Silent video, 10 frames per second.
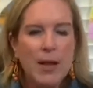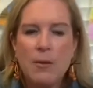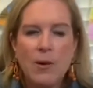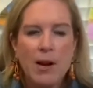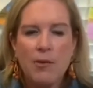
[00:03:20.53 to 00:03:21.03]

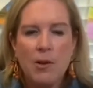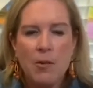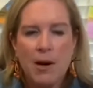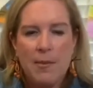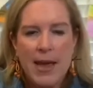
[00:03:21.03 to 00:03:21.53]
whatever you
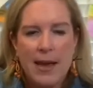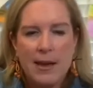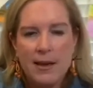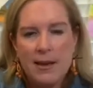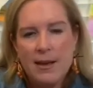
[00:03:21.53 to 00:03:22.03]
want to make,
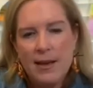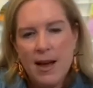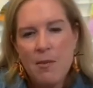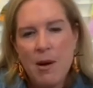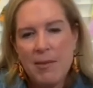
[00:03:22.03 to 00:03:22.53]

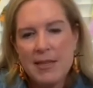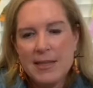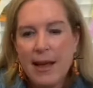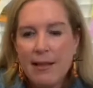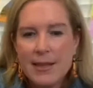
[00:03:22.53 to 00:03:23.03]
a mummy
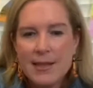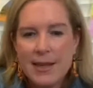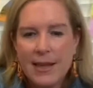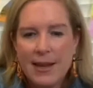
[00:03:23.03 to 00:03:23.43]
skeleton